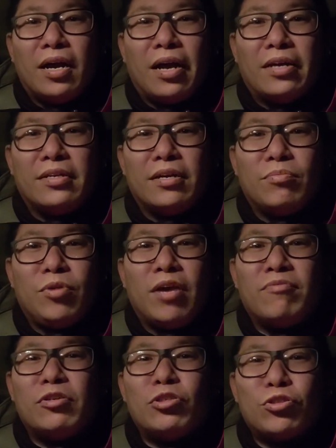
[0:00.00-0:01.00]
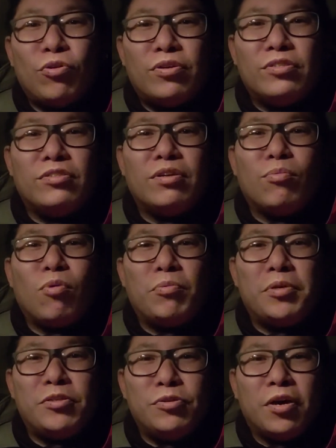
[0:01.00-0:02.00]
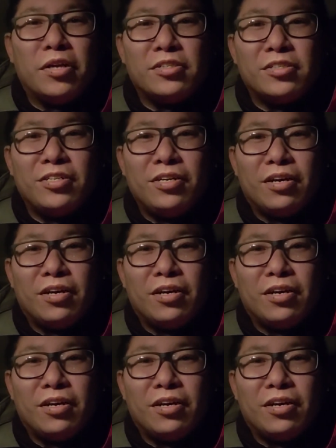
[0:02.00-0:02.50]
and then we have assurance and what we do not see.